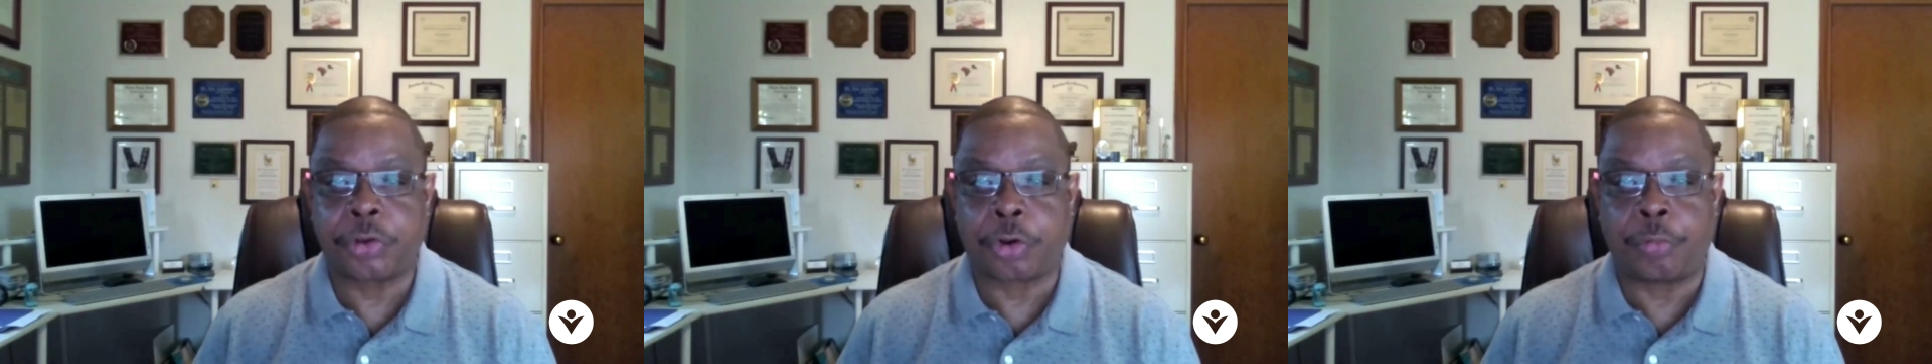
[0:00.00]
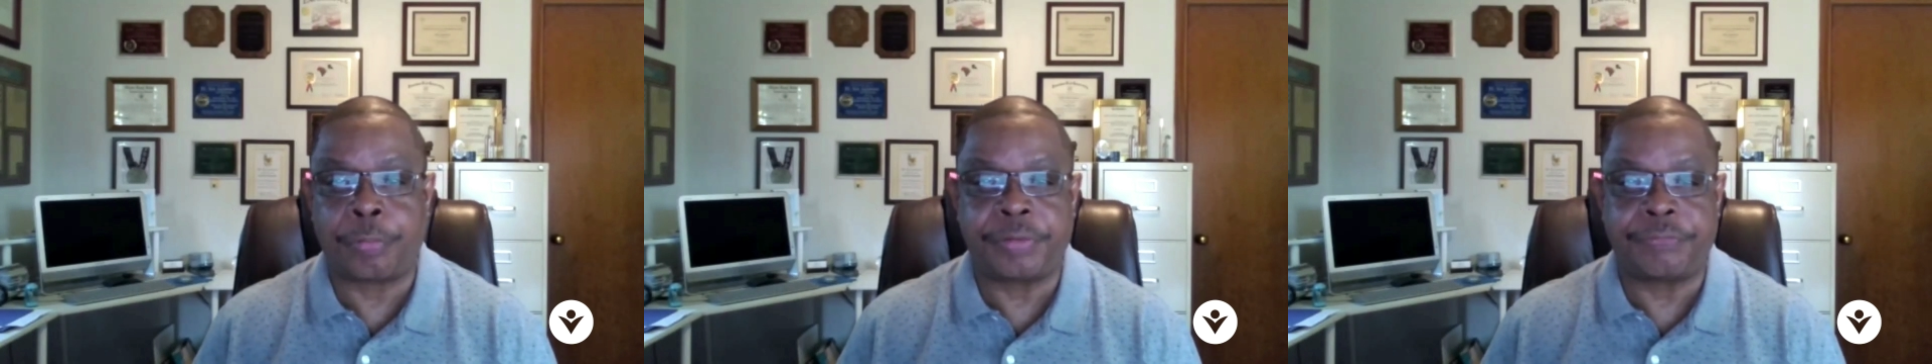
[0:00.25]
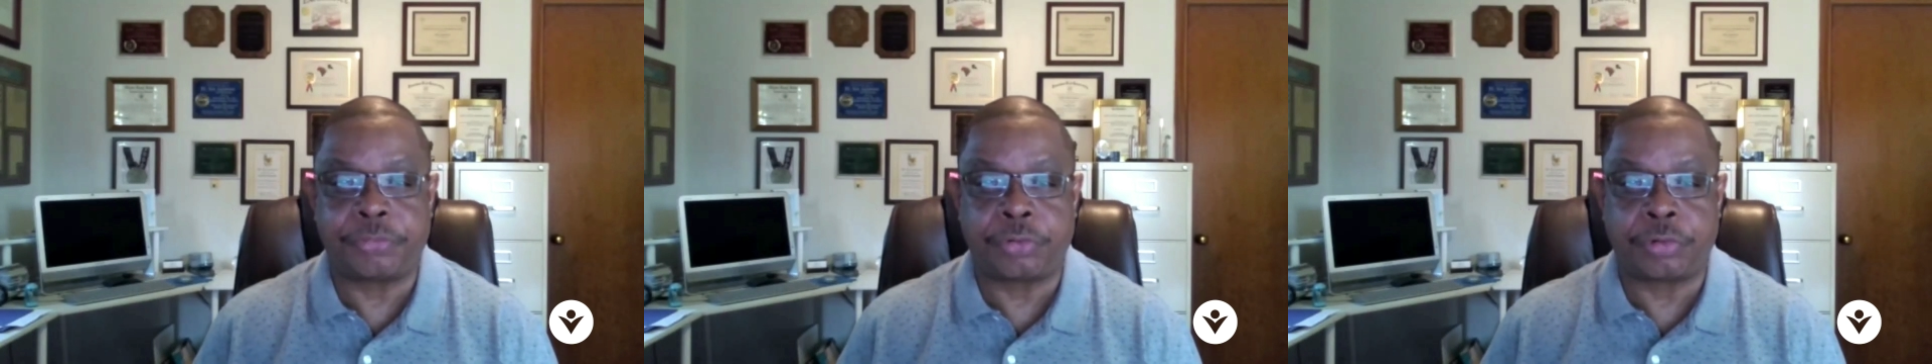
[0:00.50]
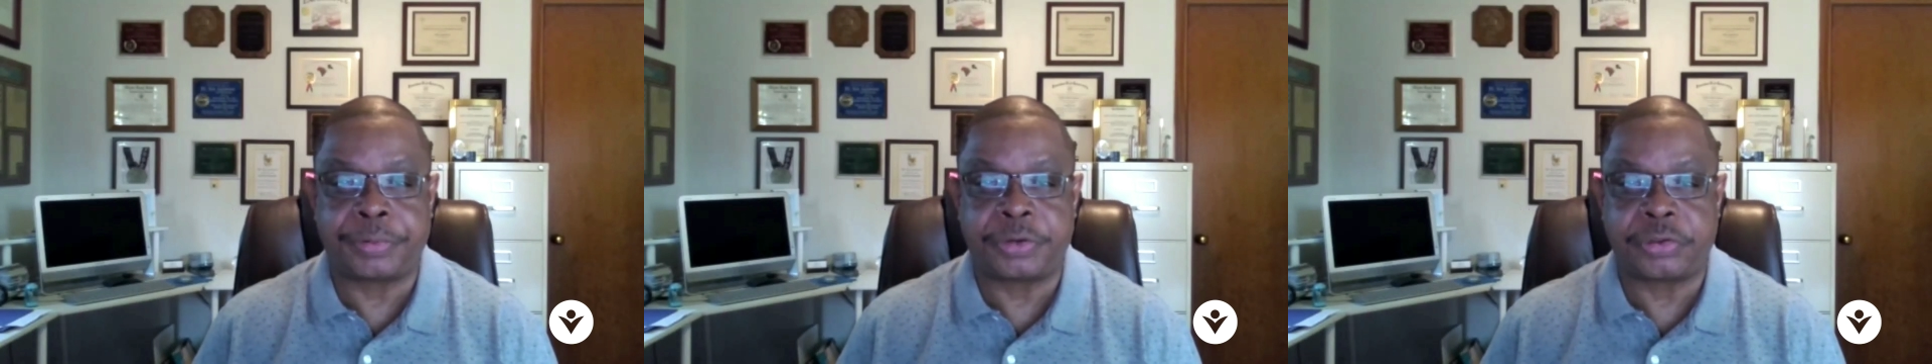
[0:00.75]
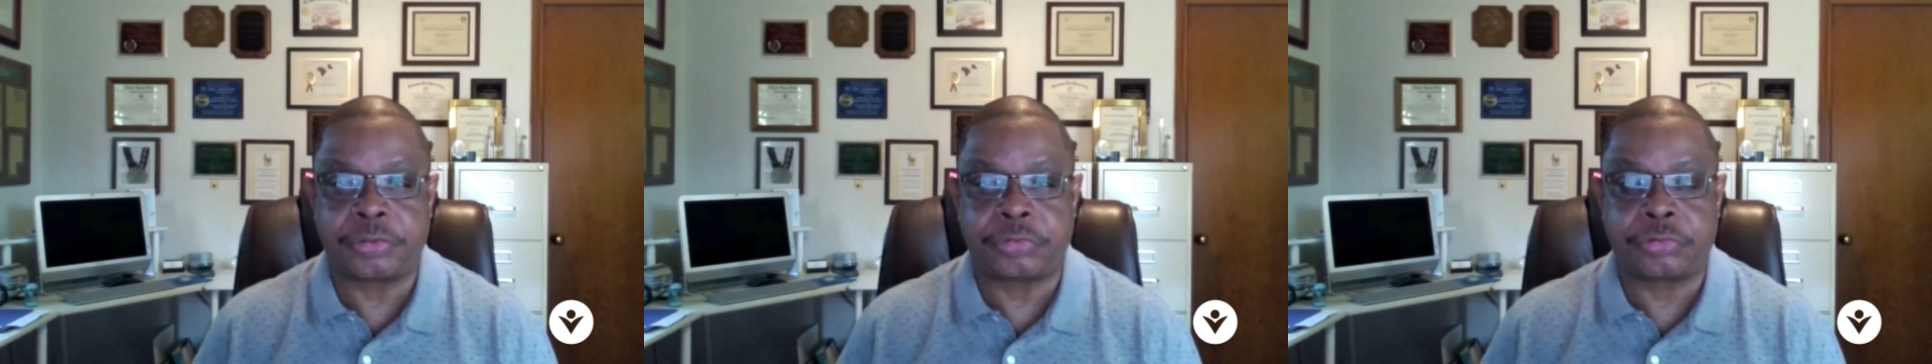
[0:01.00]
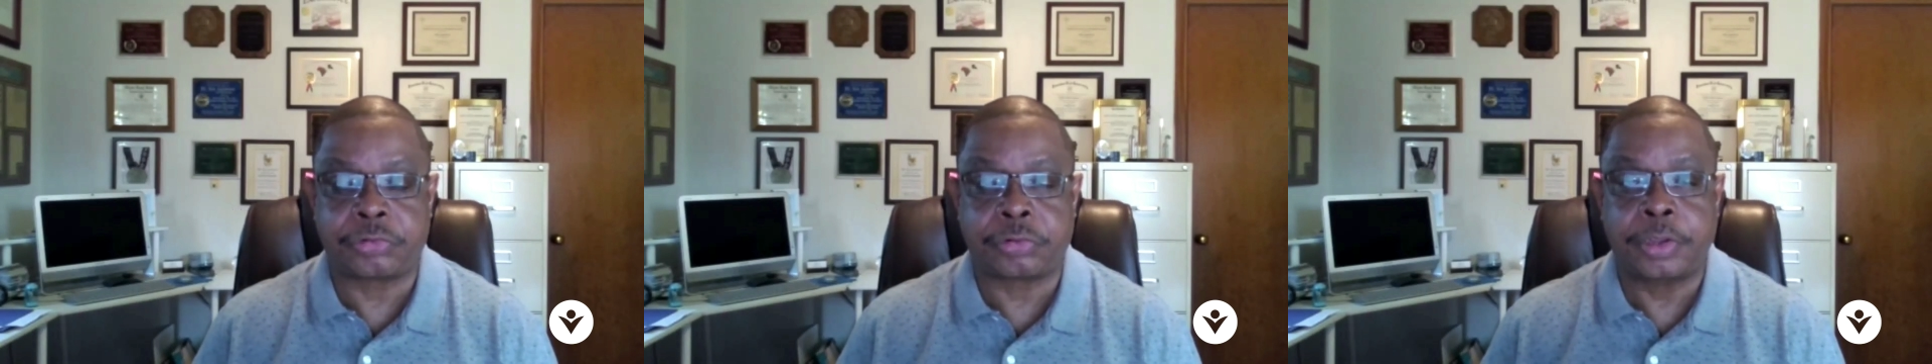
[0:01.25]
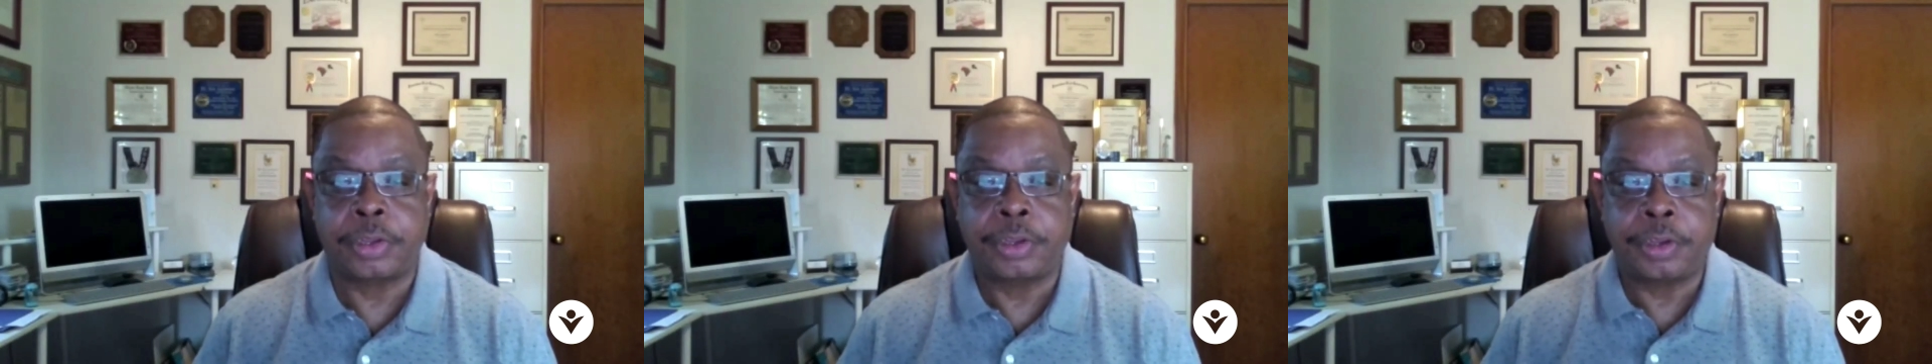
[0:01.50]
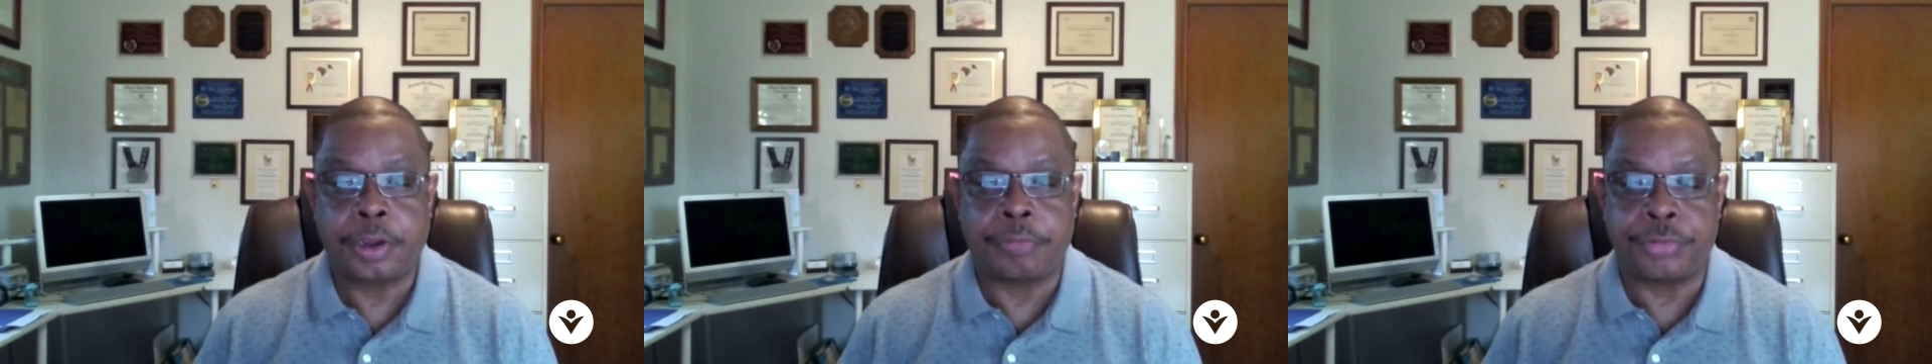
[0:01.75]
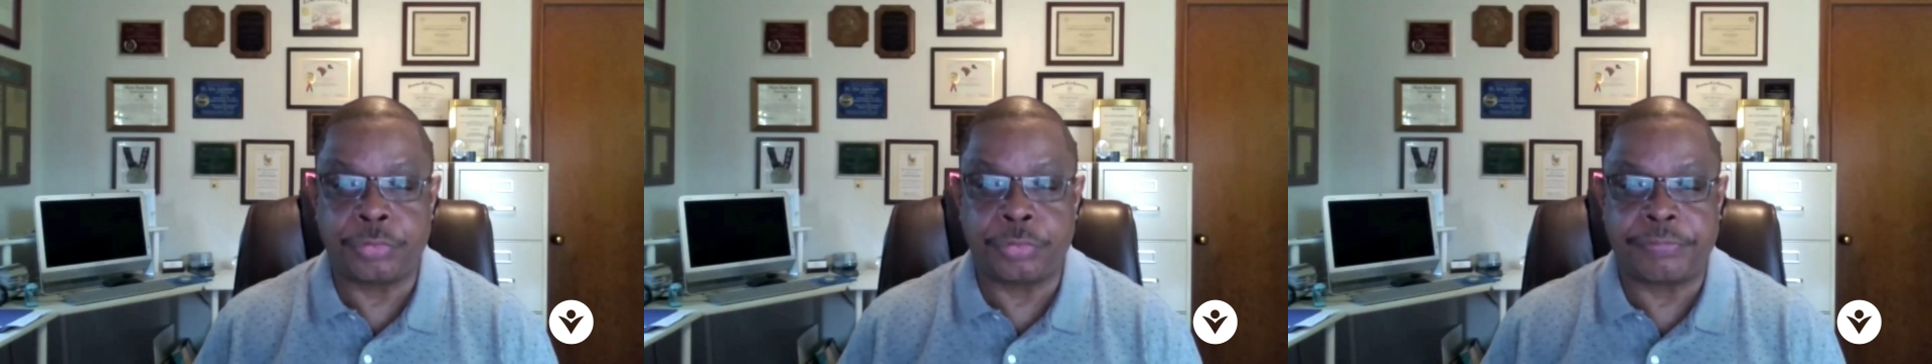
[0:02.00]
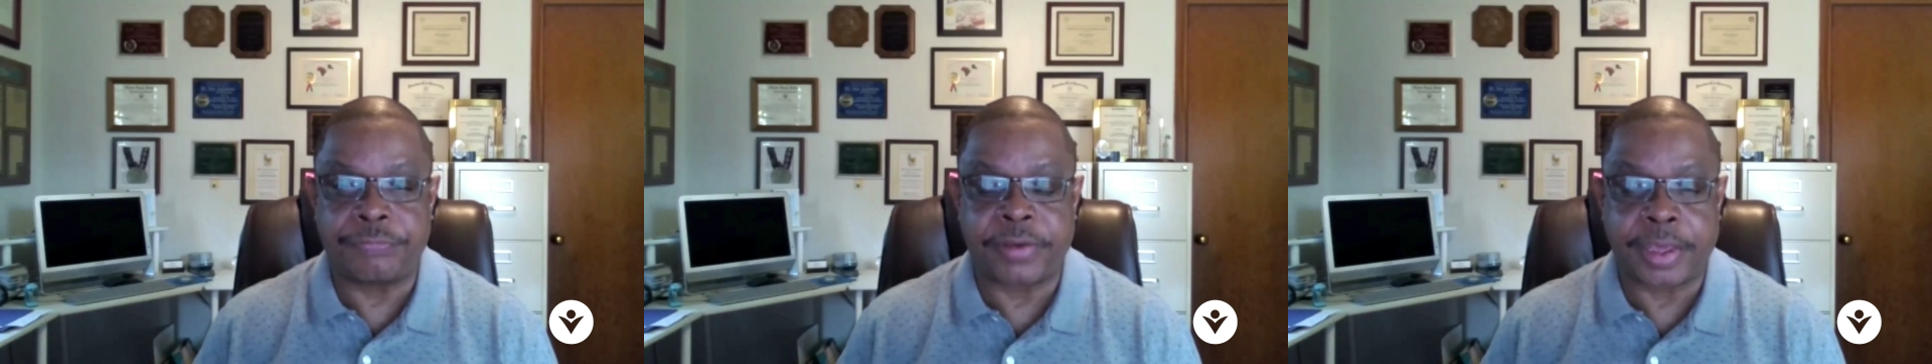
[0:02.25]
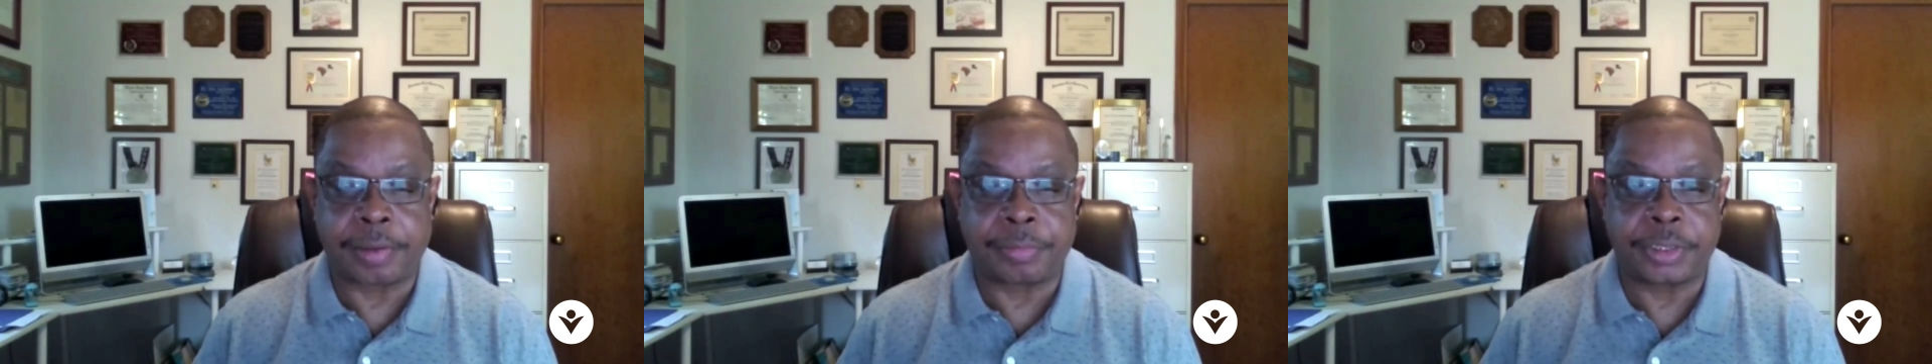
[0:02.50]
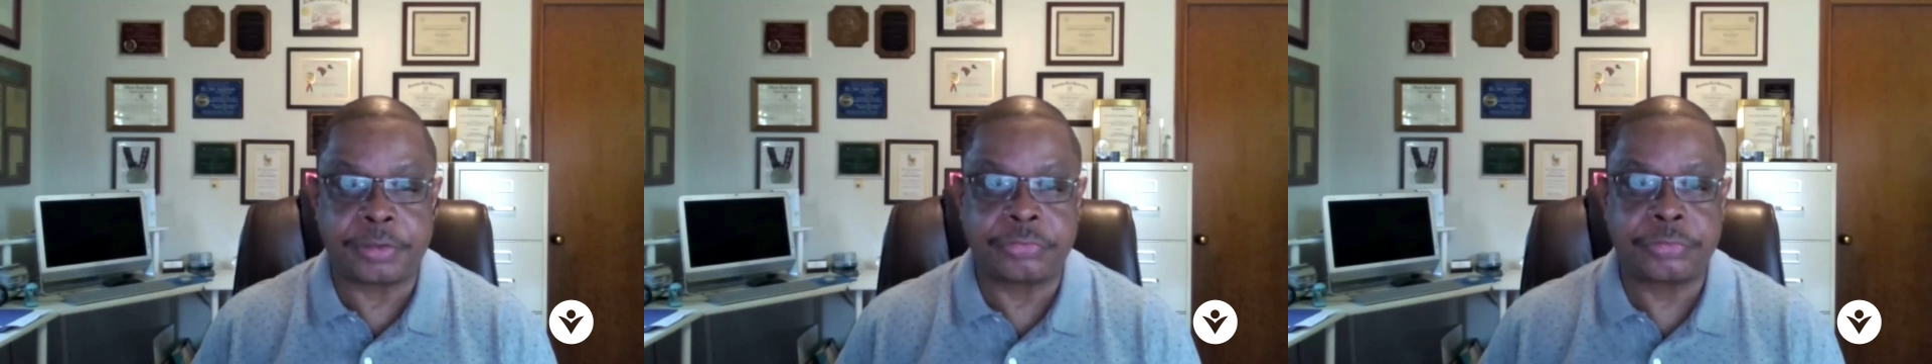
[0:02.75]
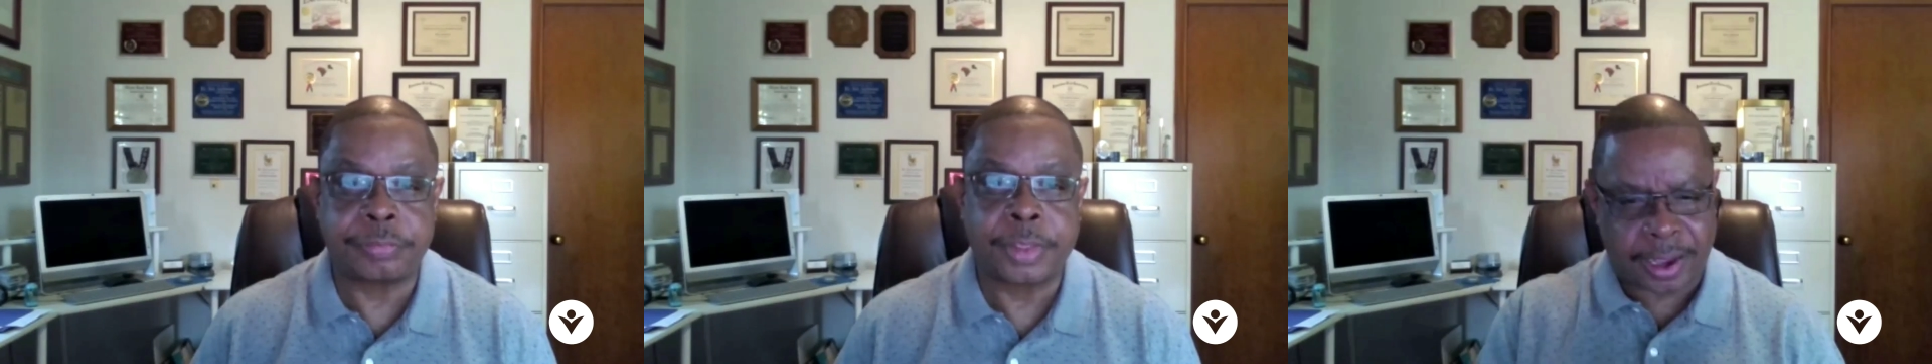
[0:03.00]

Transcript: hope, and full potential of youth and families.